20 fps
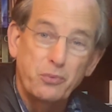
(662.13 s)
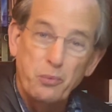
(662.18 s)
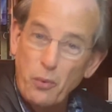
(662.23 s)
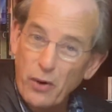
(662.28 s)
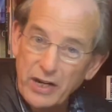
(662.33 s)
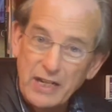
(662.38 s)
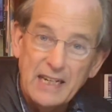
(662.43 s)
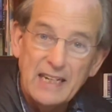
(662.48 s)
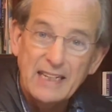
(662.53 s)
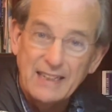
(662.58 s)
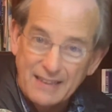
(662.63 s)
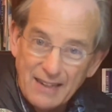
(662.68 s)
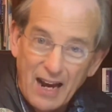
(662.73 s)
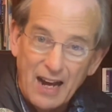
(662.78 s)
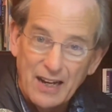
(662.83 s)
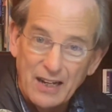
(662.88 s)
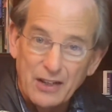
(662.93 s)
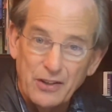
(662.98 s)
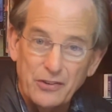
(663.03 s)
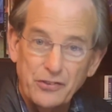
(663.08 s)
what he
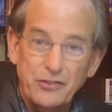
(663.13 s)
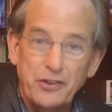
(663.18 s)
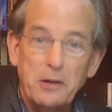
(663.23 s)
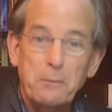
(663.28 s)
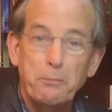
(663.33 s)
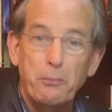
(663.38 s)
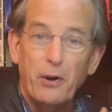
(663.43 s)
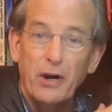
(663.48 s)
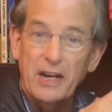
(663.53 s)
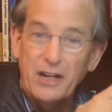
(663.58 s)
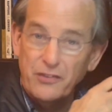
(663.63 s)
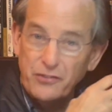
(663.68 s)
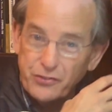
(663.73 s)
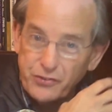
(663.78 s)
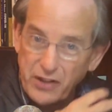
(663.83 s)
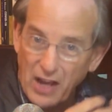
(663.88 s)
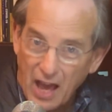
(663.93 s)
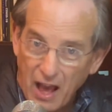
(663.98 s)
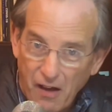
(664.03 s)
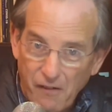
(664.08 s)
does. He brings
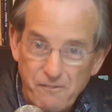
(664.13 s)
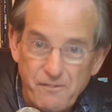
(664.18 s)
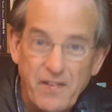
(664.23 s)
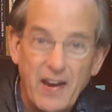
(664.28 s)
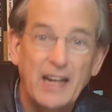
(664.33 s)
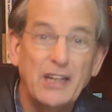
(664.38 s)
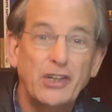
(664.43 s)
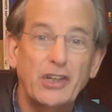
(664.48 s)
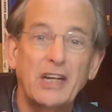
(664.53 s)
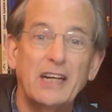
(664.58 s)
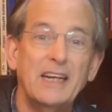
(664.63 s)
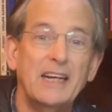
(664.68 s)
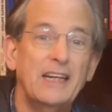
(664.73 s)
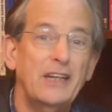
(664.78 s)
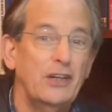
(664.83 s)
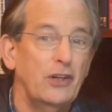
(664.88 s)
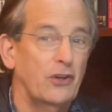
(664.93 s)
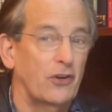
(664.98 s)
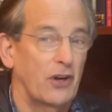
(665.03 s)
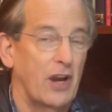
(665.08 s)
salvation
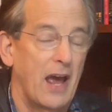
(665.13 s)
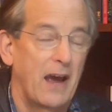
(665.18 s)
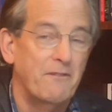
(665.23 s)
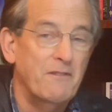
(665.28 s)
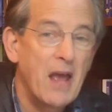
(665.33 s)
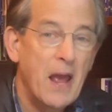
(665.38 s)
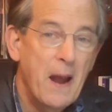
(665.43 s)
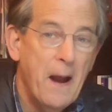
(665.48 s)
into your life.